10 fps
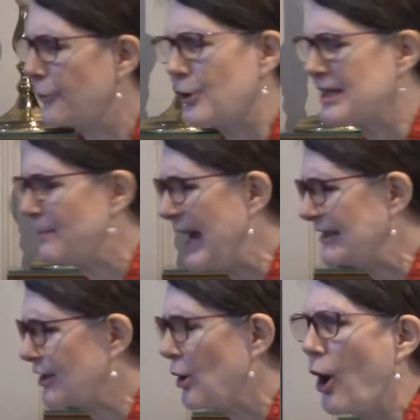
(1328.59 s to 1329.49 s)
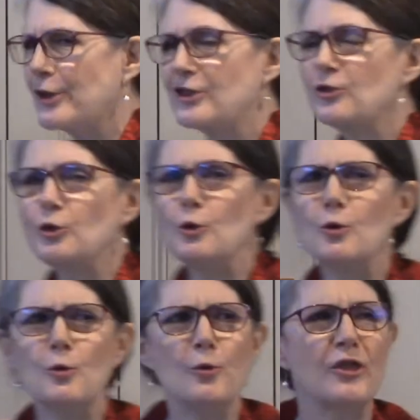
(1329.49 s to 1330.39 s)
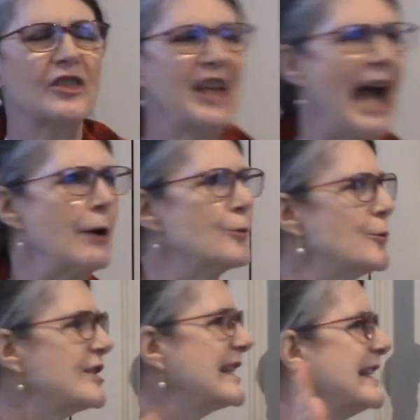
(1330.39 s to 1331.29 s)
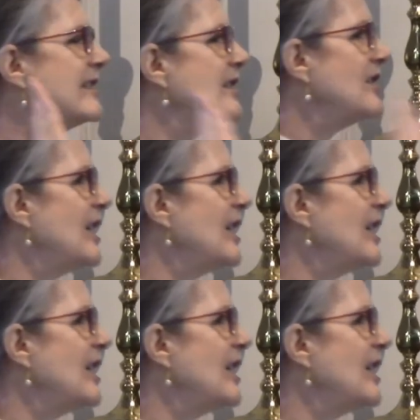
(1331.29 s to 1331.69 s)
first Pentecost 2,000